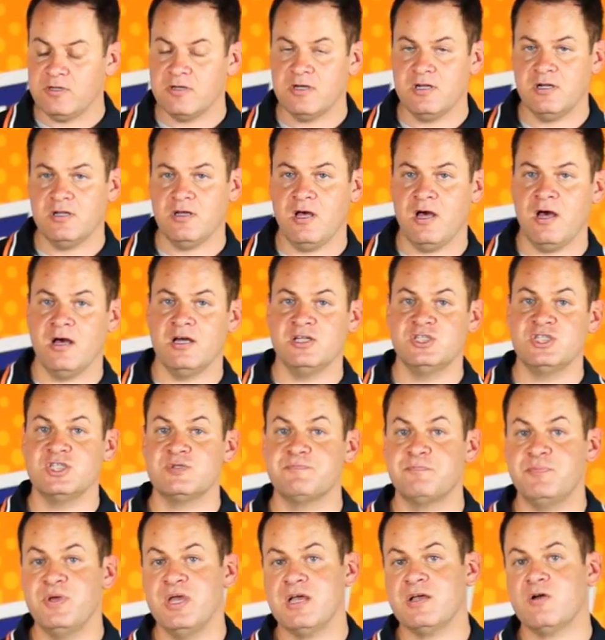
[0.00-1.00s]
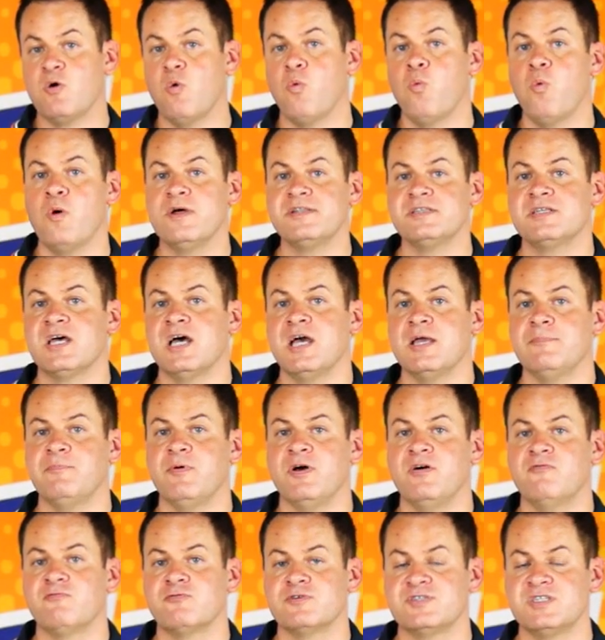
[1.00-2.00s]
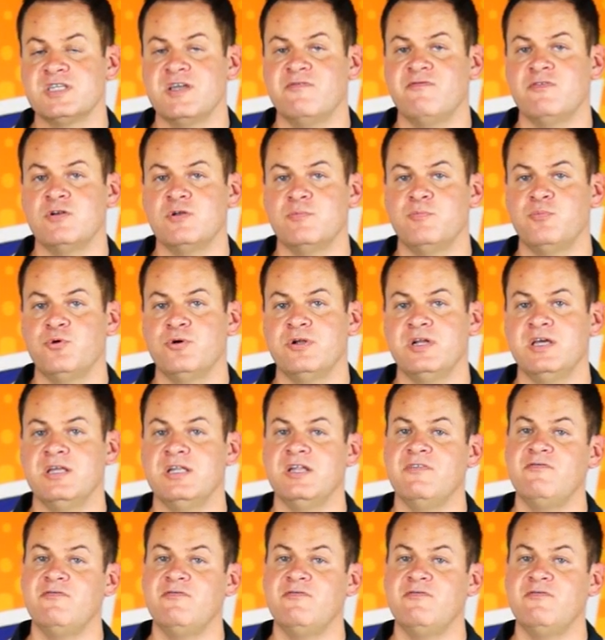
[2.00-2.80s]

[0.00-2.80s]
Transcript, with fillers: you're going to just pick what type of receiver you put in.